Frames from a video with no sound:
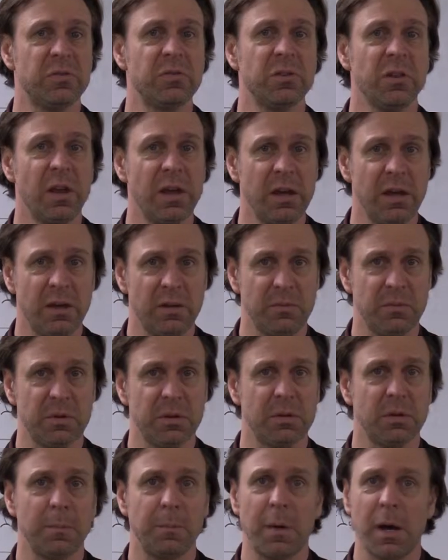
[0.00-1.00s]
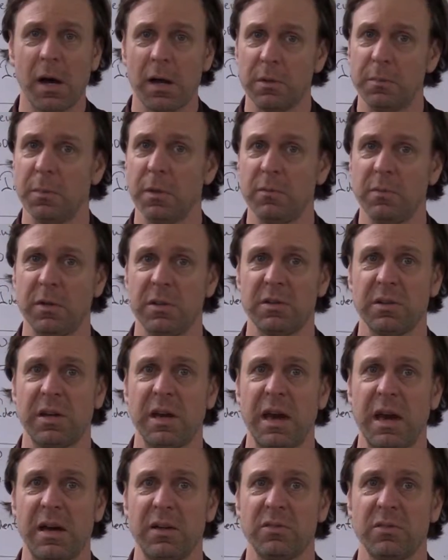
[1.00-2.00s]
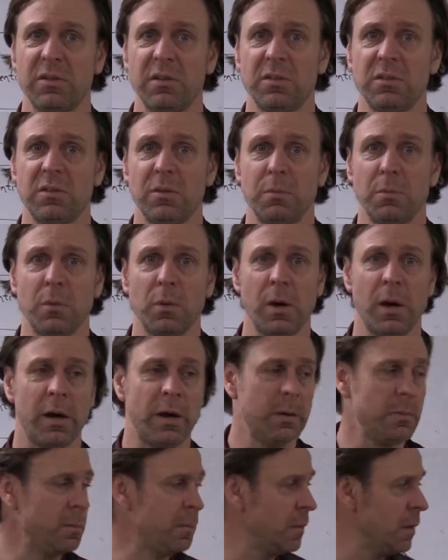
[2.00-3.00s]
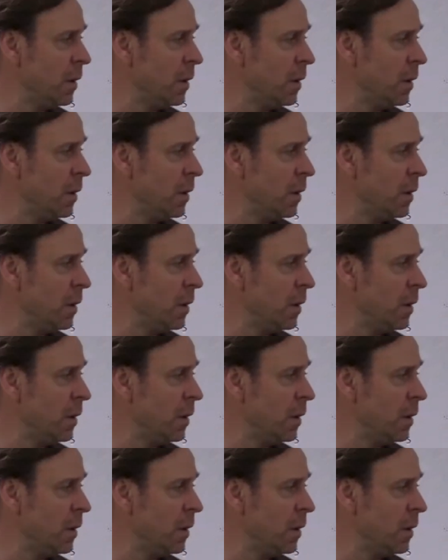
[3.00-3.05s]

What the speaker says: slaves at the bottom of this caste system, right?